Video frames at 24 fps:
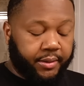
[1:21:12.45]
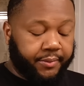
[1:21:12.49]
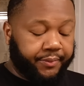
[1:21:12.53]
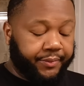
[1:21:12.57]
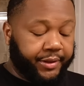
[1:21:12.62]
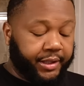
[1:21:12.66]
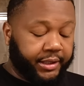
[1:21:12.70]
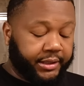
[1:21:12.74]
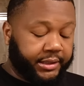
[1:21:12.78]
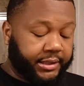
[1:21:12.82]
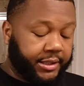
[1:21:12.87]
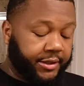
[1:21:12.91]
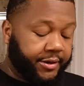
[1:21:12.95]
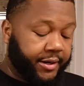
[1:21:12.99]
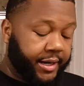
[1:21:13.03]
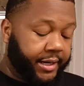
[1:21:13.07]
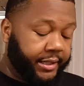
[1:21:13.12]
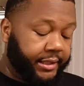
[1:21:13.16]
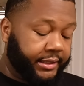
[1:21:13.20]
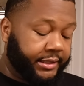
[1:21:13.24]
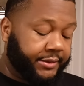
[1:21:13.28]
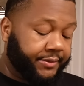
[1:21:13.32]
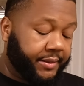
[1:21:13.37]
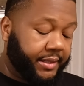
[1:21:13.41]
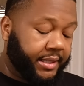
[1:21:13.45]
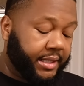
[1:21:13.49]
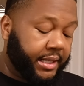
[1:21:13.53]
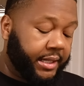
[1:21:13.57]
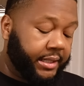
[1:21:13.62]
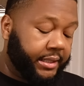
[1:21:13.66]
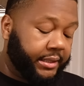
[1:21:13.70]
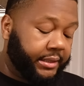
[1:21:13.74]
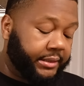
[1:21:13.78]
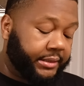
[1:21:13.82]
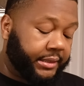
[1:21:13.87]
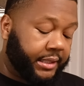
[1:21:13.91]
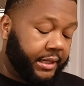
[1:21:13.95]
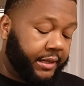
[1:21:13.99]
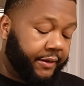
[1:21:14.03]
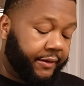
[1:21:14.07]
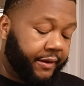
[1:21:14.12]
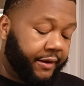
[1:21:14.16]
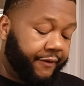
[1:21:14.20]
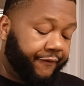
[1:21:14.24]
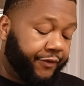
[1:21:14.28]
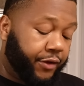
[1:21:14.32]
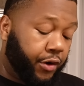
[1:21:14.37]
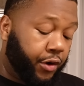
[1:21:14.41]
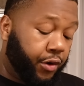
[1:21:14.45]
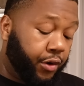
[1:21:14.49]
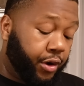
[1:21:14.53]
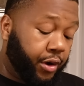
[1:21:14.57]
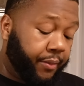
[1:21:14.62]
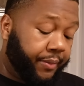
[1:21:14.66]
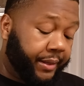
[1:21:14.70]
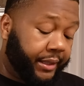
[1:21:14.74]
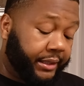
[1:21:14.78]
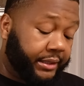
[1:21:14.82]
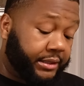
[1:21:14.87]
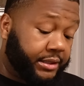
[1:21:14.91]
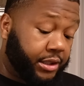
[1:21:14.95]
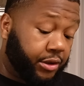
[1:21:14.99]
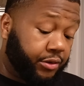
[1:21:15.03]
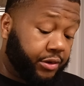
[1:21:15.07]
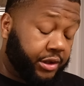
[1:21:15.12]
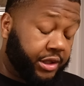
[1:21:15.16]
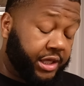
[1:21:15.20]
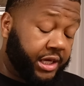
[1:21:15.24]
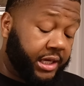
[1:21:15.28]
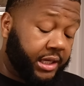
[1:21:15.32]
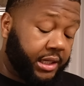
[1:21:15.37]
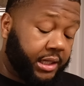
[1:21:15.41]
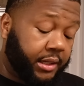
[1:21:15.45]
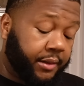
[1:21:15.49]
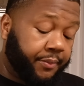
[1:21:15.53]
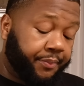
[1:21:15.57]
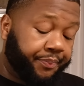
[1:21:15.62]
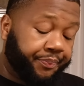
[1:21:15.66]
nooks and crannies because of the oil being so thick.